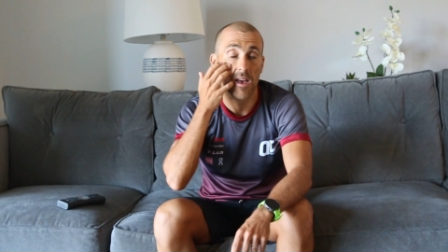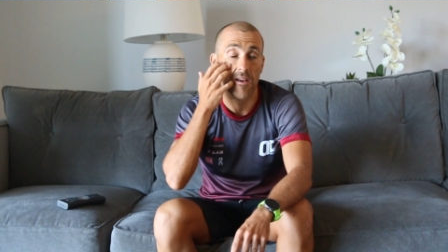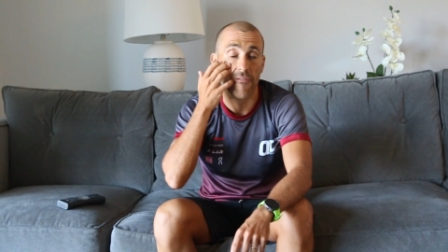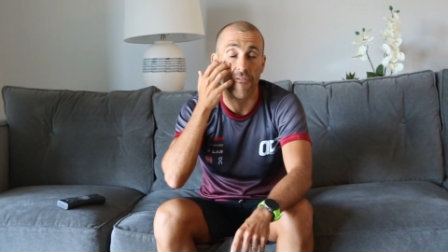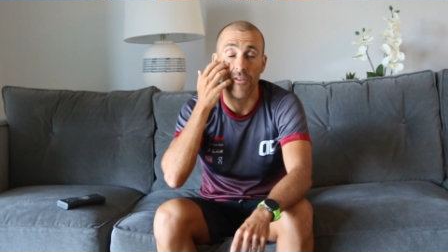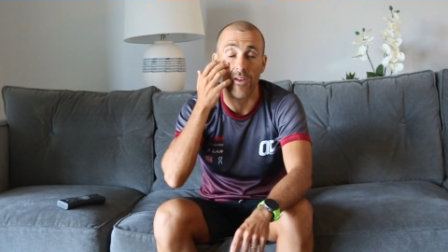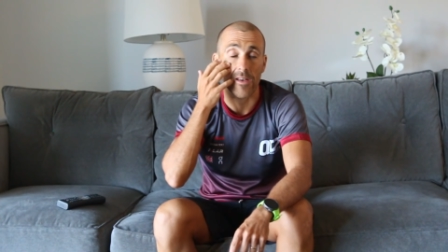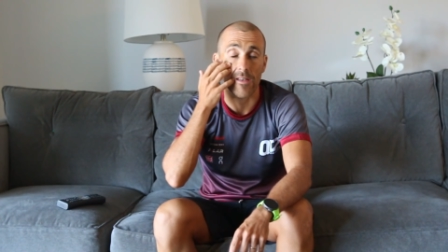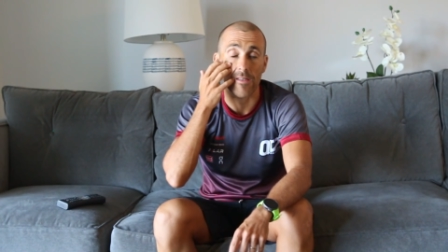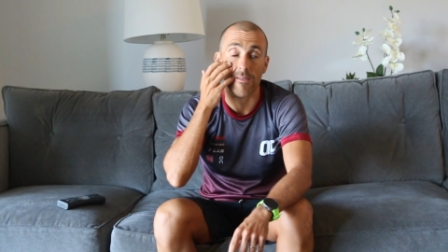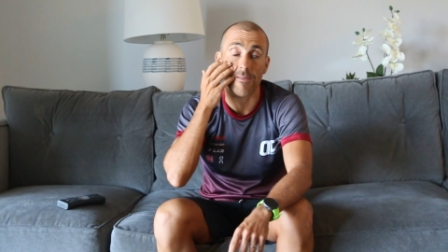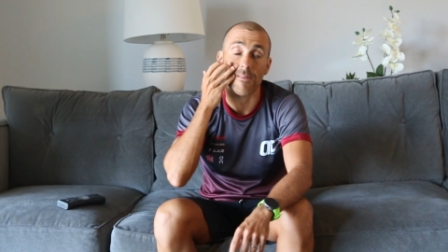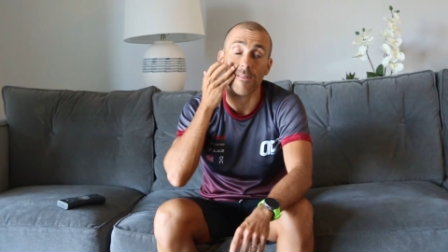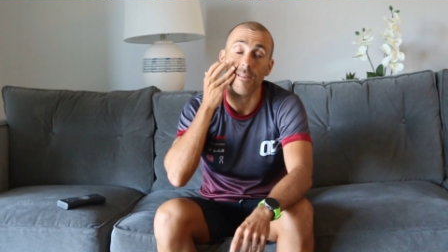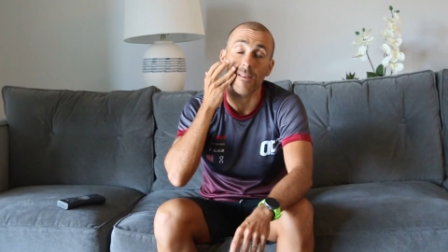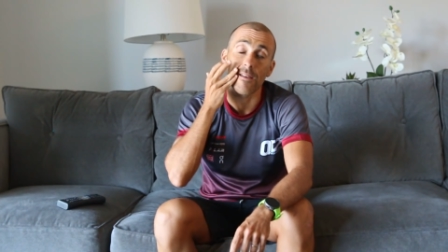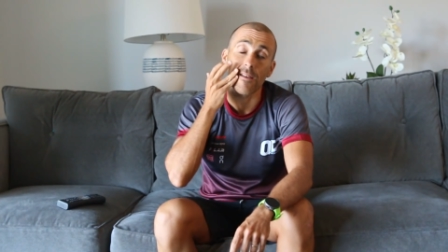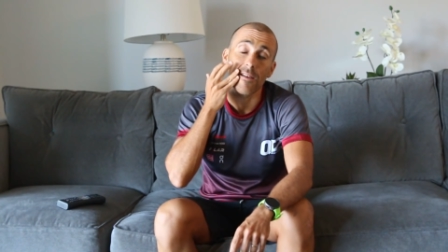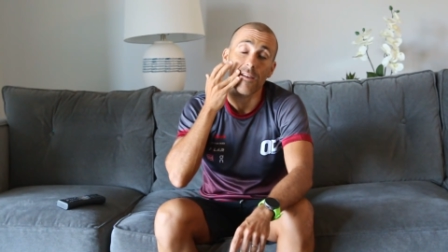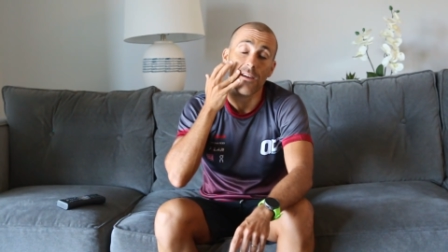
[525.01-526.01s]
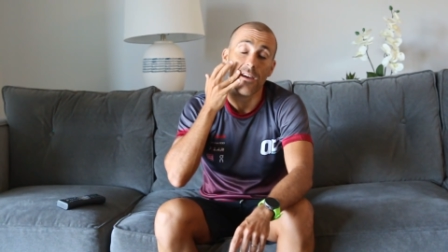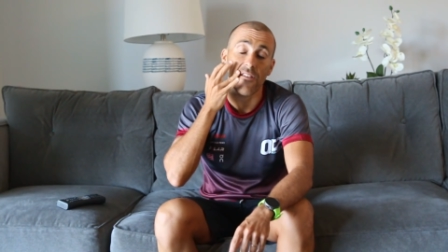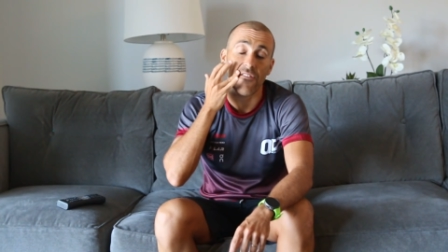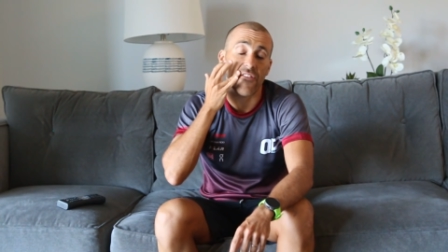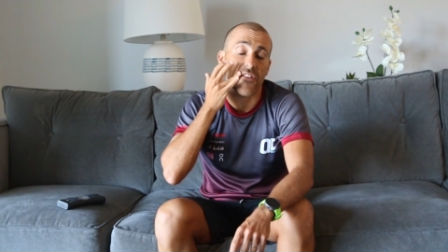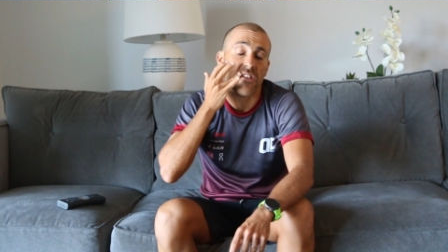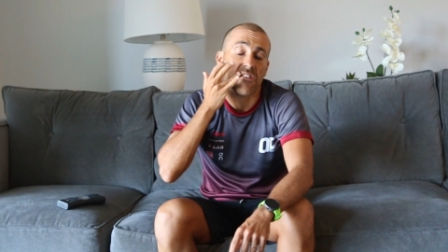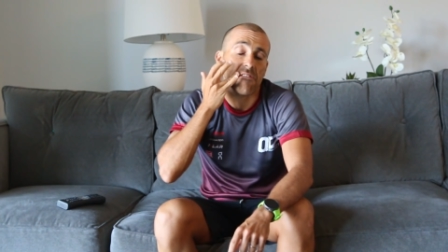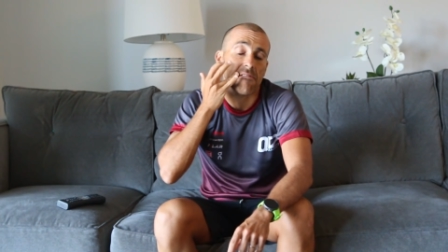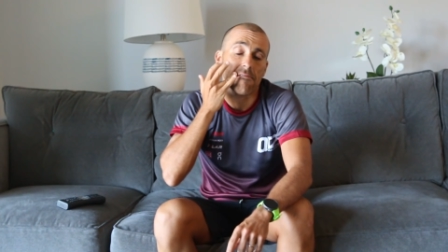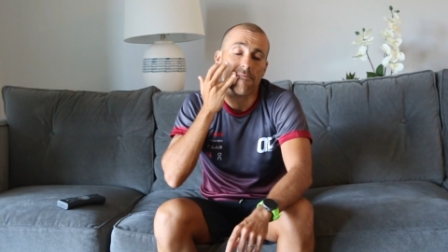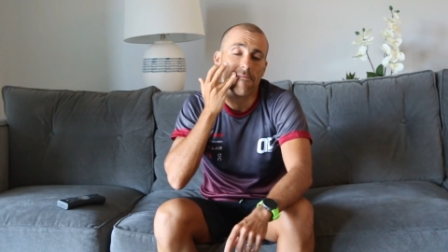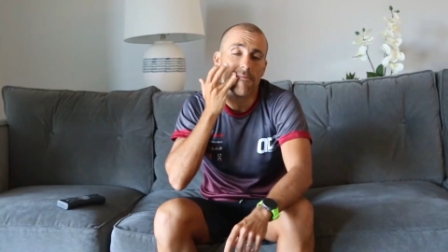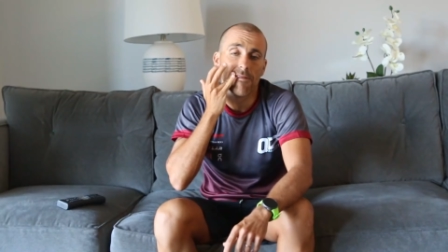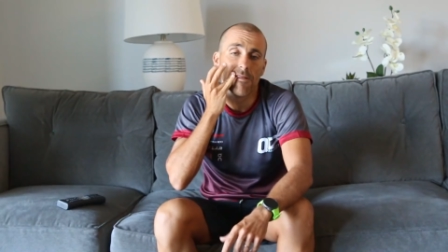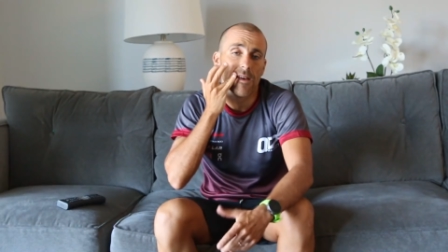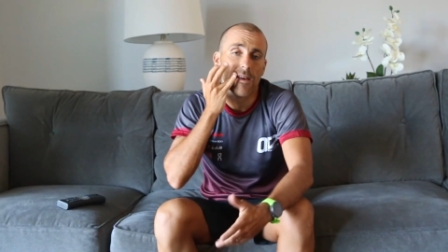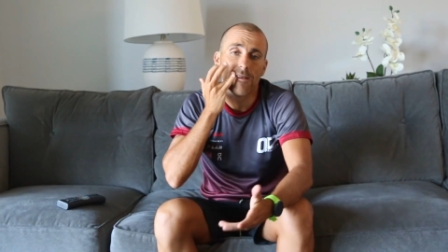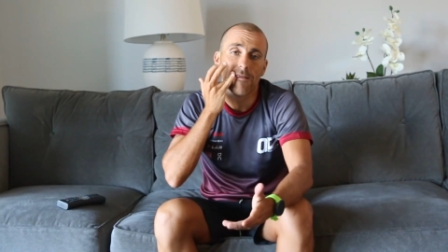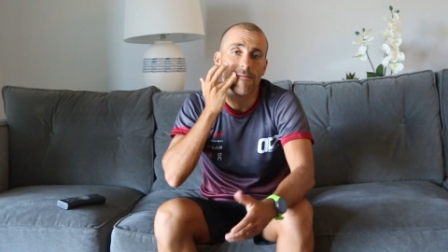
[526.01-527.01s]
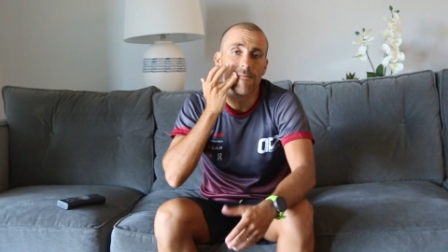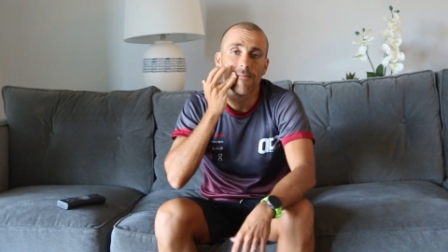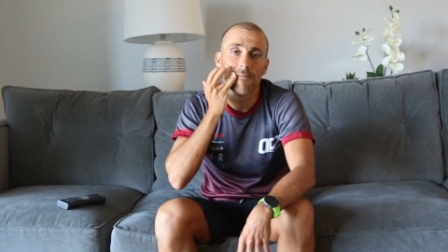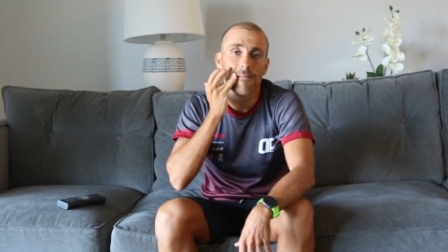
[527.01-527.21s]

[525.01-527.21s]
I felt like